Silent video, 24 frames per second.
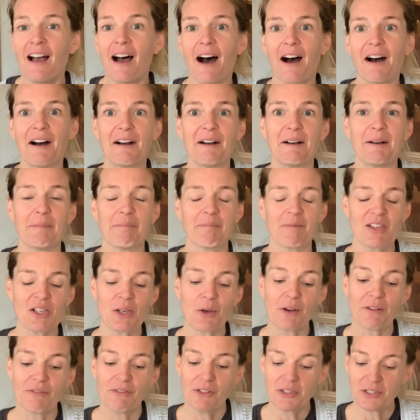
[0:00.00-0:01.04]
So
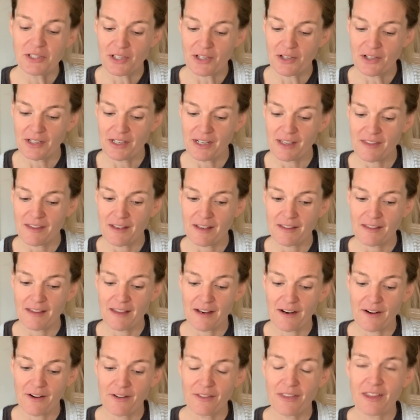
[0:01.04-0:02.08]
if you saw anything
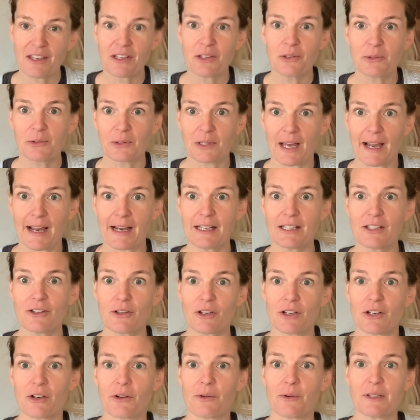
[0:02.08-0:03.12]
there that you liked, you
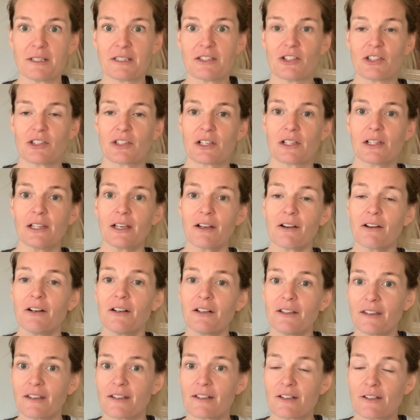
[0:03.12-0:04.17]
can always just click
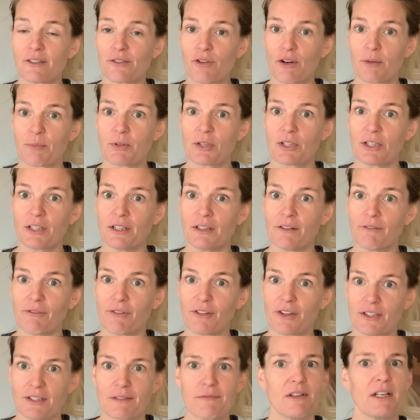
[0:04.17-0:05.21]
on the description for
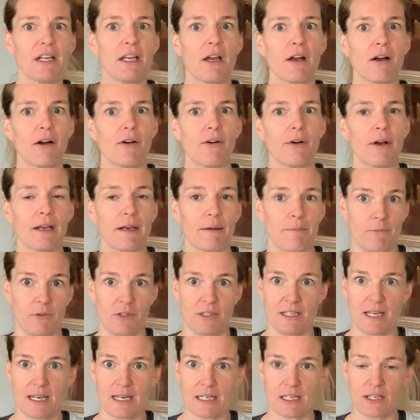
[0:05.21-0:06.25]
this video and it will
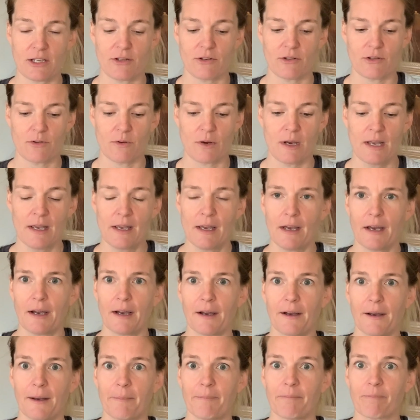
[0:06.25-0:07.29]
take you
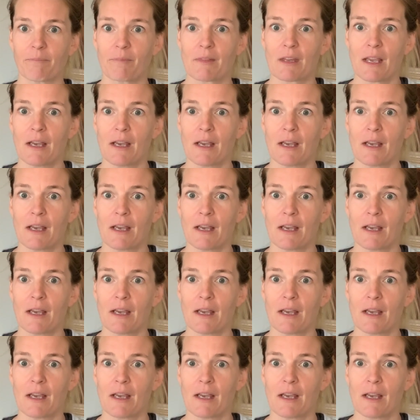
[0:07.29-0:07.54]
to